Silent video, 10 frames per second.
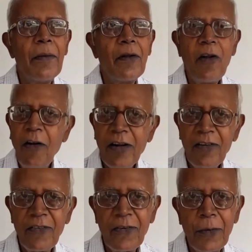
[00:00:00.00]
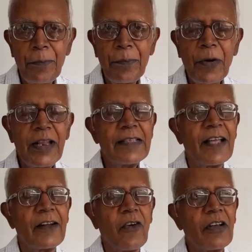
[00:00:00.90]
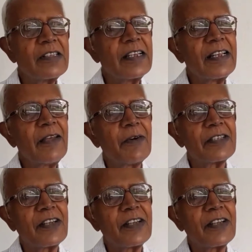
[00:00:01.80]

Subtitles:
Lot of police atrocity was